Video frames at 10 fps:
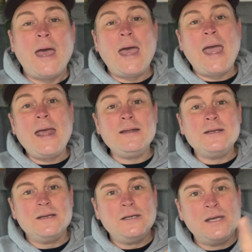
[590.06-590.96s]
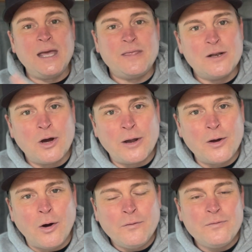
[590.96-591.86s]
and you get the night
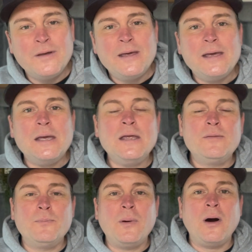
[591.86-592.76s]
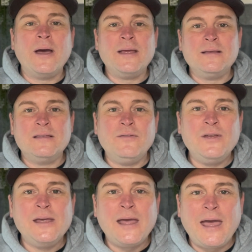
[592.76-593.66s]
off is by
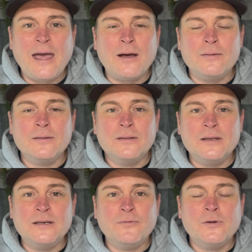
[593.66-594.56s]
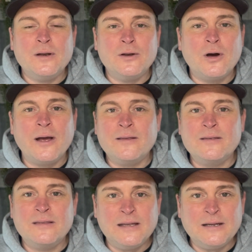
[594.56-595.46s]
divvying out the different nights'
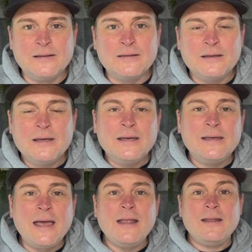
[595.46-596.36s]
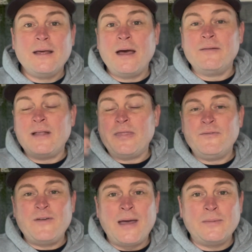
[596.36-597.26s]
dinners. Get another
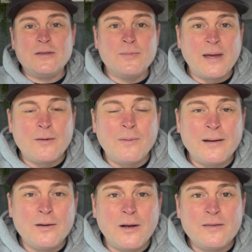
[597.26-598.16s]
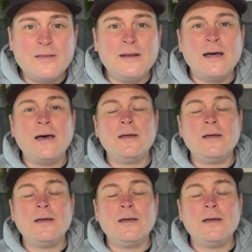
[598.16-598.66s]
family to make one night's dinner,